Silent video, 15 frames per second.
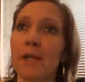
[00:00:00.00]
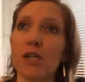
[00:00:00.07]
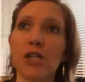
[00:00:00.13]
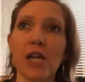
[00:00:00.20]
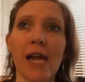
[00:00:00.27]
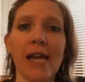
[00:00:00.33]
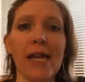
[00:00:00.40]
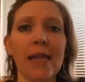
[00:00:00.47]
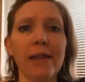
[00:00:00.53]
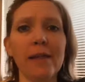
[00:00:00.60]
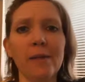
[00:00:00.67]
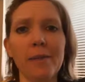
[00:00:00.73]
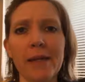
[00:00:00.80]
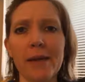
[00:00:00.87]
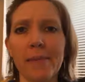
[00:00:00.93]
chatting a
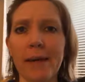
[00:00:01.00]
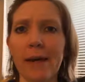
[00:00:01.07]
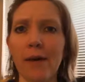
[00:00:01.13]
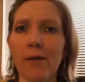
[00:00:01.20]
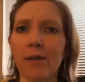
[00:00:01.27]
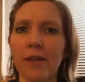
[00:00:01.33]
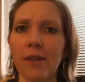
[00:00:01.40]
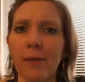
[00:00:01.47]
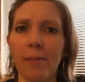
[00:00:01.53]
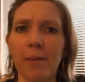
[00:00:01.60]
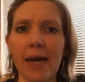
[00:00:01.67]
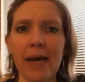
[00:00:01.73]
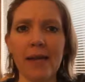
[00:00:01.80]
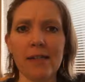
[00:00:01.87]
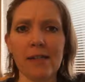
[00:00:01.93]
little bit about the
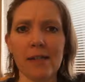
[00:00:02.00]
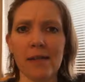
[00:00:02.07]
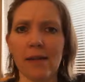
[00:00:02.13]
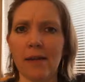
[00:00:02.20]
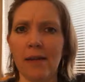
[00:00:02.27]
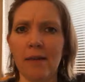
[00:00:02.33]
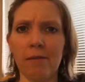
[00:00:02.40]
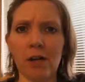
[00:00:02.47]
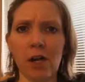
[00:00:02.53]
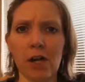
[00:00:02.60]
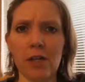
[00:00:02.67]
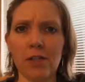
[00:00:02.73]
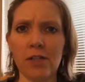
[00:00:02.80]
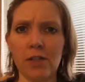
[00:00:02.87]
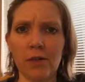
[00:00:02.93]
bet in
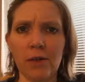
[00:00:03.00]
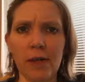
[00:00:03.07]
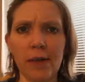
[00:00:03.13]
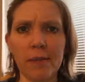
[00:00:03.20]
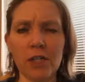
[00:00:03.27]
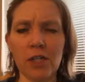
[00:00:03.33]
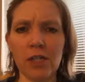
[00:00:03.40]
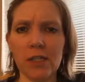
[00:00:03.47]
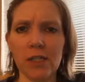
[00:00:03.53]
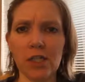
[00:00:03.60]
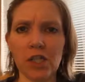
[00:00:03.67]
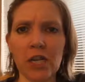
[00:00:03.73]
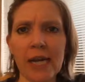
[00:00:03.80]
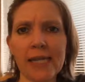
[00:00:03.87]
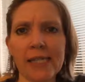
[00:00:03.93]
regard to Imogen's
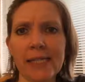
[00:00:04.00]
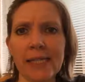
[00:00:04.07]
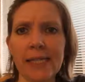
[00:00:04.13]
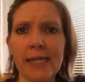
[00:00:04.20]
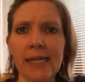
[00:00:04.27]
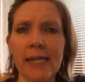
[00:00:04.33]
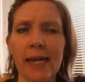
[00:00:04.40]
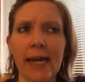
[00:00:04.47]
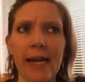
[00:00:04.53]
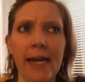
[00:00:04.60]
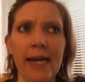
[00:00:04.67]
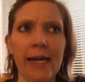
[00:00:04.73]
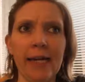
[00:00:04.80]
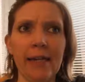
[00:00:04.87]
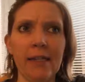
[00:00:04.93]
chastity,
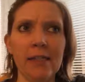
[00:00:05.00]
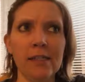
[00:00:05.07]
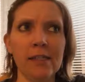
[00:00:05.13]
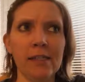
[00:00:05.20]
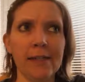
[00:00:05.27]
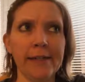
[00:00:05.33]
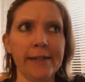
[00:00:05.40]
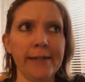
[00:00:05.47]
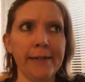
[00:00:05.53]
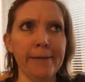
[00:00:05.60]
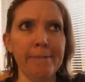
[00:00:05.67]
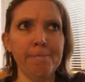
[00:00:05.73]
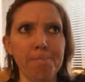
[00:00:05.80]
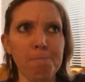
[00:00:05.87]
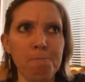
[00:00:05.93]
and
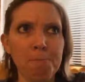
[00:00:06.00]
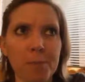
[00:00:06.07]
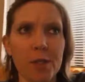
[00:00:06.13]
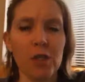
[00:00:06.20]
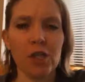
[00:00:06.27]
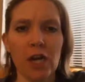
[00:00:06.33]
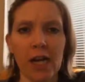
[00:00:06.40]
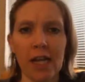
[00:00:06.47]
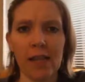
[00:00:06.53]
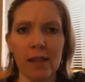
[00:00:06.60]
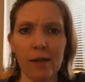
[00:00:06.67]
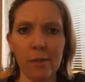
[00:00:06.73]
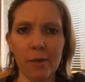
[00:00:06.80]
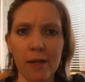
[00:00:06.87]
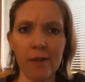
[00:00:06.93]
they're talking a
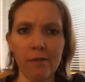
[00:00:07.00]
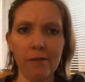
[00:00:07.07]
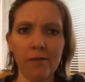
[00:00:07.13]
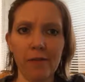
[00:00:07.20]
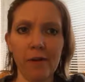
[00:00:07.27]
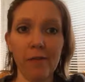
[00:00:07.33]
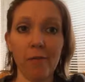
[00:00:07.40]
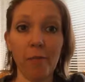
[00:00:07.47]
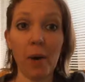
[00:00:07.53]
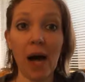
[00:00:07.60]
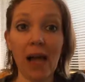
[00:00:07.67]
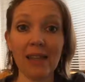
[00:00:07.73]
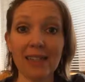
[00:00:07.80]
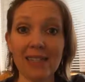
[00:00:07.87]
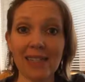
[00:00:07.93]
little bit of
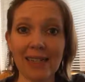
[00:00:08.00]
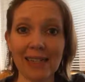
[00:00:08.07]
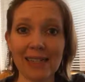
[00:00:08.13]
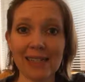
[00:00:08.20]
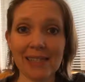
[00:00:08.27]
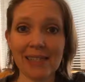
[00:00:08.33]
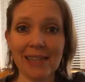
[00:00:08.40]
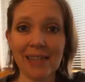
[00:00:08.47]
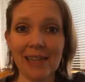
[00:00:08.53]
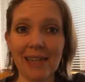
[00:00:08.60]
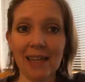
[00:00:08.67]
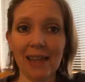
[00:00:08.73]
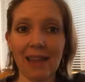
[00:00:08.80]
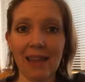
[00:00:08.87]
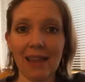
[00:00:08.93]
politics,
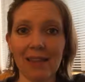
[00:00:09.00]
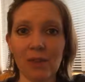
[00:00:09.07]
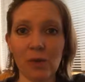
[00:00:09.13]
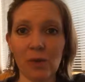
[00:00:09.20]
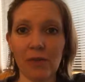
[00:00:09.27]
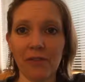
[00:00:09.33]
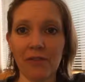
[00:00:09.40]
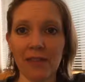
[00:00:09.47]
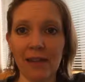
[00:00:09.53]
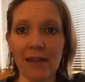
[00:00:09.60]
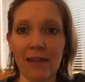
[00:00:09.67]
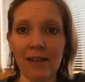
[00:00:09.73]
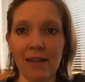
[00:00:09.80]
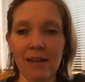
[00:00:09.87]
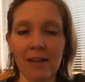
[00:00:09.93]
that sort of
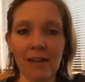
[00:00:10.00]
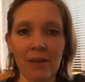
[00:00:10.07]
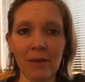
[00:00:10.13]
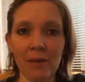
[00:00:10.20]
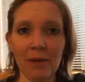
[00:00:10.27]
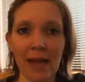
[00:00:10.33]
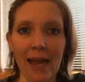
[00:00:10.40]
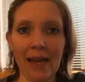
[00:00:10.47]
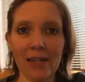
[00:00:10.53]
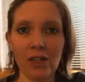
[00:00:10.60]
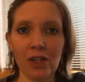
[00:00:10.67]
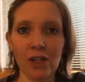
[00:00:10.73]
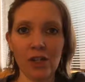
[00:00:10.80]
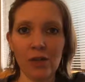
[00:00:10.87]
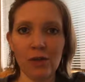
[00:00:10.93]
thing, you know, as
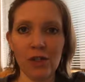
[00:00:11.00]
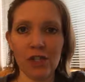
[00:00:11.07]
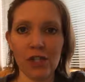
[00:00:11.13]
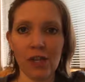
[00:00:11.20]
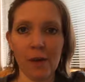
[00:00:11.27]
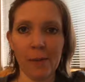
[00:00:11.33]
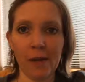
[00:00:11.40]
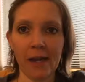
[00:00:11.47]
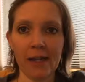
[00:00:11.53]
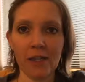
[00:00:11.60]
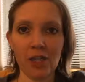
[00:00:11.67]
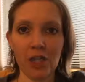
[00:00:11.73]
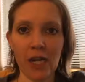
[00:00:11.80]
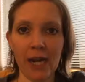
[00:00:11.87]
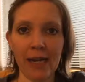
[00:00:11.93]
you do, just a couple
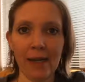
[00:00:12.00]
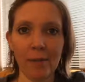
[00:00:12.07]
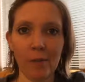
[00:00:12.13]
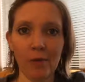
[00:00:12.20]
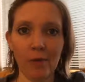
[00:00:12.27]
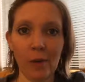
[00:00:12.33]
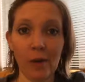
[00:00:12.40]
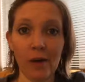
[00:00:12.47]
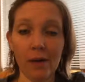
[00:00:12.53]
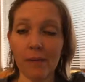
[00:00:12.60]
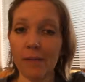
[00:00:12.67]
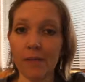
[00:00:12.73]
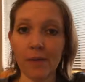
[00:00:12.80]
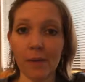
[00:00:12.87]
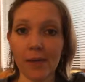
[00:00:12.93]
guys chatting before
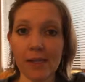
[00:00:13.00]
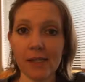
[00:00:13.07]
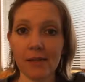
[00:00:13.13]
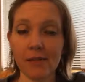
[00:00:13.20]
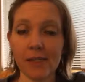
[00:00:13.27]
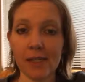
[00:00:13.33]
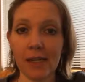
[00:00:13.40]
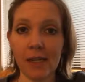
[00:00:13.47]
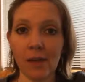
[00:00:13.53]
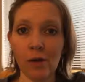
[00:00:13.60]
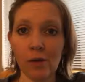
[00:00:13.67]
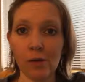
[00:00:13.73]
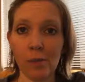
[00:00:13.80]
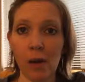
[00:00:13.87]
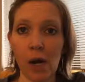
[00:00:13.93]
the rest of the scene
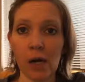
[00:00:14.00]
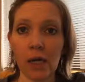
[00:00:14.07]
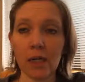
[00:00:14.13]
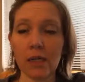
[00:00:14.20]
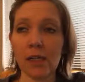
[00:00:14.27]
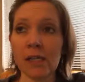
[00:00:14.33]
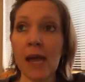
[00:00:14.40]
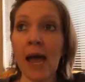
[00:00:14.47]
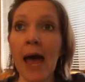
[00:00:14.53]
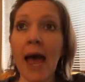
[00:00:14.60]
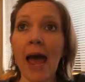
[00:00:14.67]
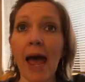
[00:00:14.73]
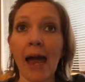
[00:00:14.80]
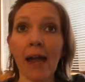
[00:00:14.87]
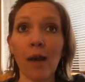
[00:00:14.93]
goes bonkers.
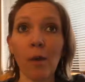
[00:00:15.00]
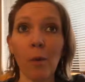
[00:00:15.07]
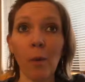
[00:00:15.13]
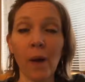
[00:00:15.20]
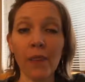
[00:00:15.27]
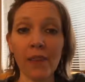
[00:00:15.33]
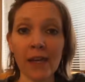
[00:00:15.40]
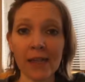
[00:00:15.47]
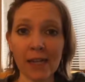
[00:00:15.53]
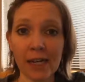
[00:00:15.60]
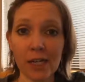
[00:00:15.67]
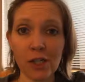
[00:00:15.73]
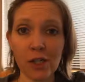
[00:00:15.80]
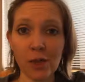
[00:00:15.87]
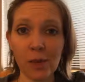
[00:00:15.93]
And one thing that
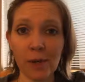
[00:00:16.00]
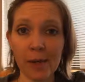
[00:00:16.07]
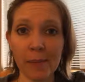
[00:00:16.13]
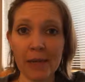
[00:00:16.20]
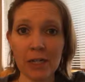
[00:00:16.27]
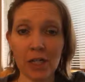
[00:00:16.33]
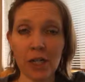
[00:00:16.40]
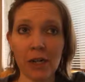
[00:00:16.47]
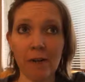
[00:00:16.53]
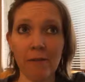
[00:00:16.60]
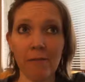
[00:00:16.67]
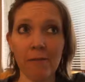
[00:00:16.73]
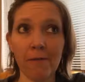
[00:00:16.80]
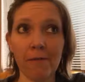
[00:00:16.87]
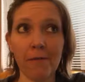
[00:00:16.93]
I do want to
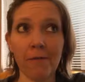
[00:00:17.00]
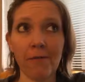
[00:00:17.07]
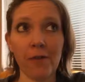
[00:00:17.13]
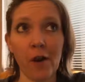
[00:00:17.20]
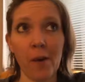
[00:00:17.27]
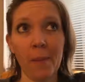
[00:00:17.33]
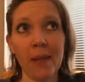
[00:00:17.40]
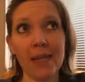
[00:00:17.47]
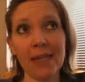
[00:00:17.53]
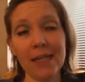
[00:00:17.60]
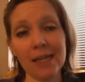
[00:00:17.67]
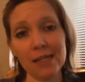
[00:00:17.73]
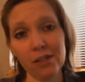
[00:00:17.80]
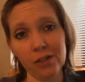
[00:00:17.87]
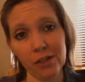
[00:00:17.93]
mention from
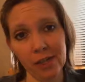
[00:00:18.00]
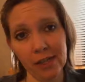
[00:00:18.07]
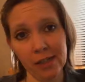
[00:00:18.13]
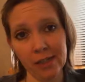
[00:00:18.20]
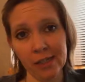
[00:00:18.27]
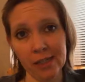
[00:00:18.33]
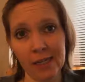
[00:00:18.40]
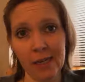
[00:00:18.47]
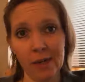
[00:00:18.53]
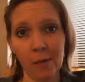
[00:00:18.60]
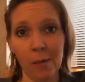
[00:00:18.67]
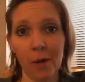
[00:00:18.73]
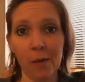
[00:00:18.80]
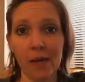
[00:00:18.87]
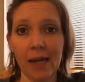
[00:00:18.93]
yesterday's
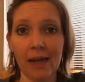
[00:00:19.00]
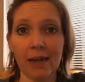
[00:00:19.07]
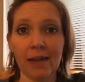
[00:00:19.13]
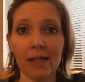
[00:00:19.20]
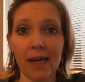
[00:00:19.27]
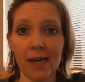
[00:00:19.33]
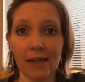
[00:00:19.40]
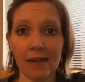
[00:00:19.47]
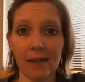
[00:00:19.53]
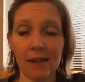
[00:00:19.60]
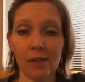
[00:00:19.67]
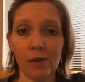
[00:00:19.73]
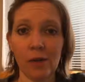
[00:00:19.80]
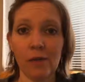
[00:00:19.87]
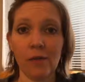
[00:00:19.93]
scene, where we had
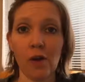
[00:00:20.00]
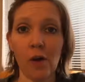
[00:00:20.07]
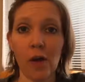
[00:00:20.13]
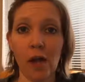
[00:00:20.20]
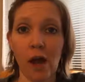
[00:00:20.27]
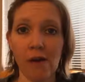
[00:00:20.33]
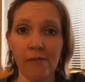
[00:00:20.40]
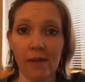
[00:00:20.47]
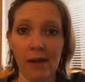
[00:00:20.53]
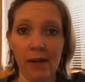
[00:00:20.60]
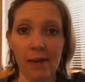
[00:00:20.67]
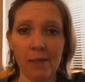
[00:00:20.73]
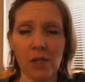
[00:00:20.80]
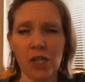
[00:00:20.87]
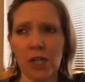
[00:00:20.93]
Cloten sort of going off on
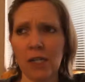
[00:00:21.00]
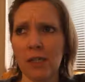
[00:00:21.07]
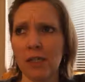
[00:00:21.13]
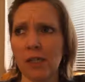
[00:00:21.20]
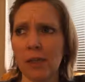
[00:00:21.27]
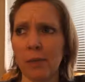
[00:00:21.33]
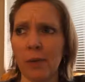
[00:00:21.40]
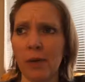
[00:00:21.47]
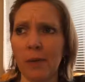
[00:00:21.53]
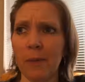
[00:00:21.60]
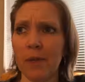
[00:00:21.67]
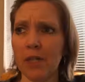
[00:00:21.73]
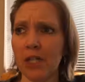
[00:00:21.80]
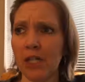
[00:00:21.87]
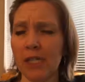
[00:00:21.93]
Imogen to the point
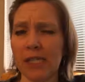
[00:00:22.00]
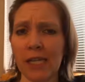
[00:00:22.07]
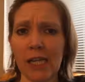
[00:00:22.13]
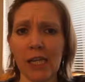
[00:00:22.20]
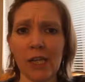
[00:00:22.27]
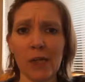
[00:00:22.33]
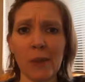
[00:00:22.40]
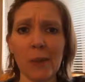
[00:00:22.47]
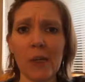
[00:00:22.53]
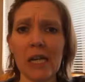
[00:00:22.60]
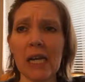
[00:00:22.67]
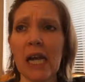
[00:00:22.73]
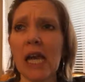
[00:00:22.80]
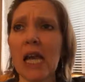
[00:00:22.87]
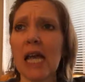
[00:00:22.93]
where she's like, you know
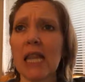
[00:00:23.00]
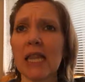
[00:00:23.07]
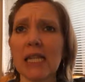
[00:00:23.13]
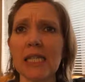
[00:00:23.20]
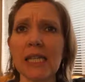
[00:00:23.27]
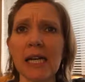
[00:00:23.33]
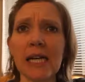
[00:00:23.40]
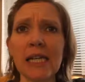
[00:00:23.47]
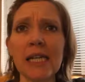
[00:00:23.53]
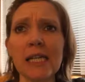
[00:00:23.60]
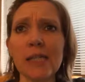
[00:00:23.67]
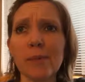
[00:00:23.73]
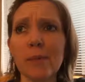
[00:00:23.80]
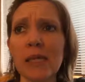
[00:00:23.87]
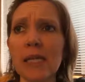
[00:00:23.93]
what, the
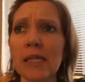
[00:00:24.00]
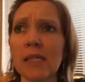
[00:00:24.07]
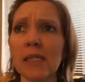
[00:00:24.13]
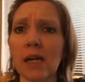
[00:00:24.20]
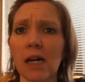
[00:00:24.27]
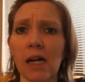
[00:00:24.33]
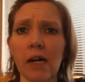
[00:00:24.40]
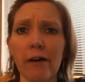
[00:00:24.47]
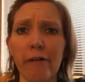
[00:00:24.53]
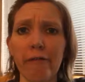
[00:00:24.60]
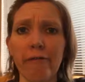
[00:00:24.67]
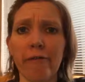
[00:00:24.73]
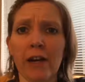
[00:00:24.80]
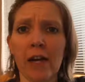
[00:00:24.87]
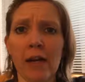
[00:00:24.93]
tiniest piece
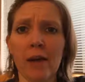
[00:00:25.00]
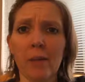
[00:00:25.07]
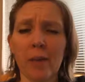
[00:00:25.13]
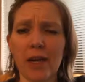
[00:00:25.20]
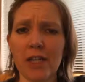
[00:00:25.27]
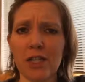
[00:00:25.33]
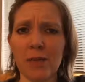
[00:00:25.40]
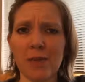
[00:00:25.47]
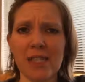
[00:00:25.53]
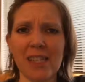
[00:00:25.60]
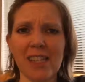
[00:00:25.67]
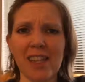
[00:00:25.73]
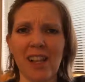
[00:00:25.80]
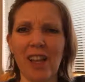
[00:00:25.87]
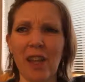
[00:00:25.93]
of
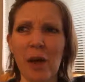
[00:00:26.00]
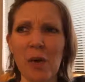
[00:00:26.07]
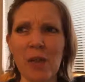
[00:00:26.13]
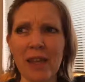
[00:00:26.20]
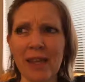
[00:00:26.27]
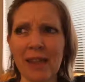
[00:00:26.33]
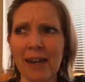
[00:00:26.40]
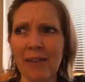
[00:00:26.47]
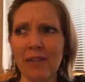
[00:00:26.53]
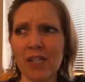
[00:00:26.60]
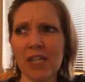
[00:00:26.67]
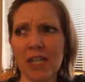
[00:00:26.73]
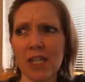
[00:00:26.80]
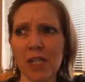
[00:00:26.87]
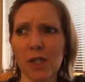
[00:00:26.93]
Posthumus's clothing that ever
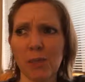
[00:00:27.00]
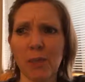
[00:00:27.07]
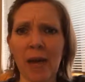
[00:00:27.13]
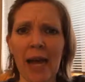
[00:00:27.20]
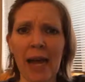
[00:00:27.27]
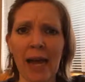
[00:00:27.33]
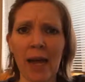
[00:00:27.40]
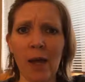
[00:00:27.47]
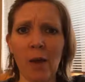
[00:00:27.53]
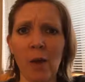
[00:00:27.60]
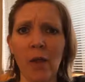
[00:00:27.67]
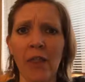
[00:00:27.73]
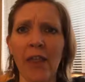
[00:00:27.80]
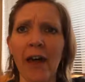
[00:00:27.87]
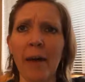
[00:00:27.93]
touches back, I
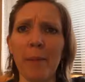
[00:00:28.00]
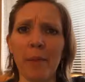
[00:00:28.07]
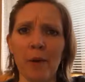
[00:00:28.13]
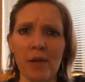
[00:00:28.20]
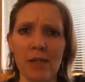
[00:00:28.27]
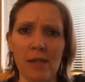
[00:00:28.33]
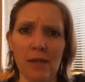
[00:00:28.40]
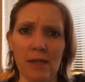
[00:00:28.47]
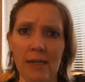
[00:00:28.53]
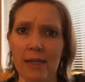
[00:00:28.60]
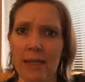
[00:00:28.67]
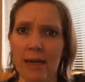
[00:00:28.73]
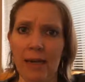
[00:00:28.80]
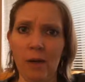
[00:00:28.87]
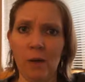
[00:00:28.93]
hold that more dearly
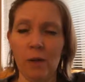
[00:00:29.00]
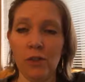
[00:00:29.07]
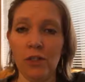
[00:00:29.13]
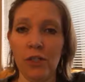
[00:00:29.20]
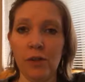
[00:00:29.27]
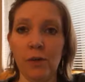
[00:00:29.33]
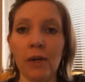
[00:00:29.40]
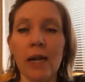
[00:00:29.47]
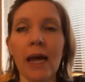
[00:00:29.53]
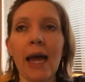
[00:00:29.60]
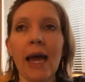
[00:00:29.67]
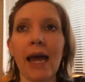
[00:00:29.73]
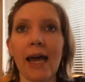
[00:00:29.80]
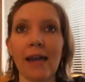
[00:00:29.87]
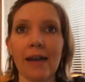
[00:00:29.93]
than I hold you.
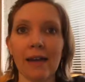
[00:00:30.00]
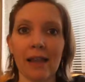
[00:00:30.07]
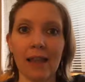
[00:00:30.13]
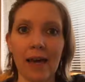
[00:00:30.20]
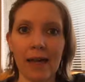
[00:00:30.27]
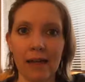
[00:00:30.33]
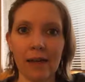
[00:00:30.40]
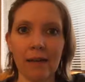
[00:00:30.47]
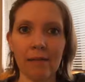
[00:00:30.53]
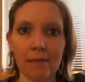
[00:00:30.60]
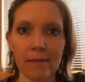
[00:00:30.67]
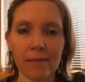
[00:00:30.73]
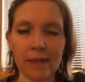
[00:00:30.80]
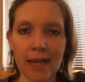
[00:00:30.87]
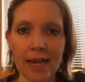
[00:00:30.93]
And
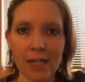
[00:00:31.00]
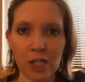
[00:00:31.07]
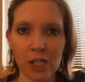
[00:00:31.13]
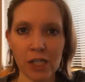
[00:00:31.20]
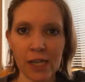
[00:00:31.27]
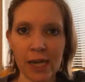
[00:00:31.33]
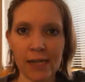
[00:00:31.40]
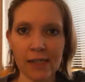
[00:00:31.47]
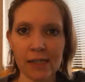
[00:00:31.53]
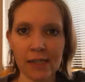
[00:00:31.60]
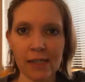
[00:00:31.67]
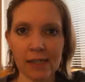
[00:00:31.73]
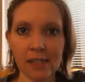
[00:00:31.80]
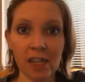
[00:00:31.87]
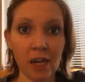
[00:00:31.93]
Cloten latches on to
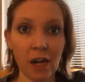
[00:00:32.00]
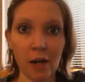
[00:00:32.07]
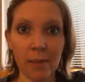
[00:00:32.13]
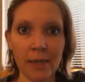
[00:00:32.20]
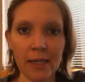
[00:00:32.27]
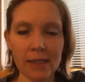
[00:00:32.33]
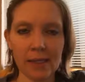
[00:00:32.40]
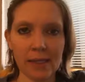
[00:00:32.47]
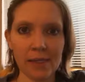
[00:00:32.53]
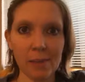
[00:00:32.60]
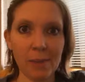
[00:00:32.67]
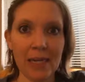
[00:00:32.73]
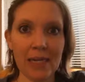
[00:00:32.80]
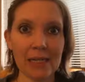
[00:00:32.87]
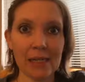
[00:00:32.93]
this garment, his
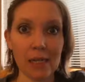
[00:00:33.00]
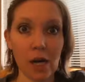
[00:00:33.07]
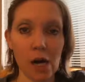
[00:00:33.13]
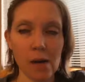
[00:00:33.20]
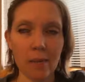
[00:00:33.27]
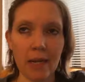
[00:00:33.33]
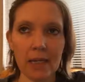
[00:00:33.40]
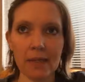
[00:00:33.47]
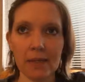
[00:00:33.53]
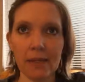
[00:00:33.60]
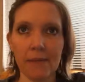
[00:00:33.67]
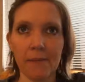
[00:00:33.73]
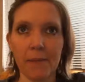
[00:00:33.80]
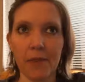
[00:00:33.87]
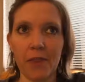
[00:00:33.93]
meanest
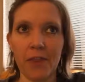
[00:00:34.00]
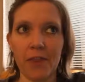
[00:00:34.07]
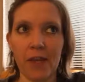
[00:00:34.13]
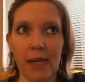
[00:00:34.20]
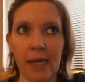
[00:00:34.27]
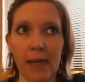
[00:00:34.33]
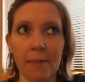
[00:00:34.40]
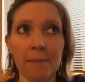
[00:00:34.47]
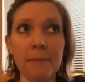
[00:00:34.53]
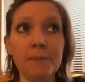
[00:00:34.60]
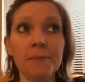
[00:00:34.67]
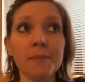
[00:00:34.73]
garment thing.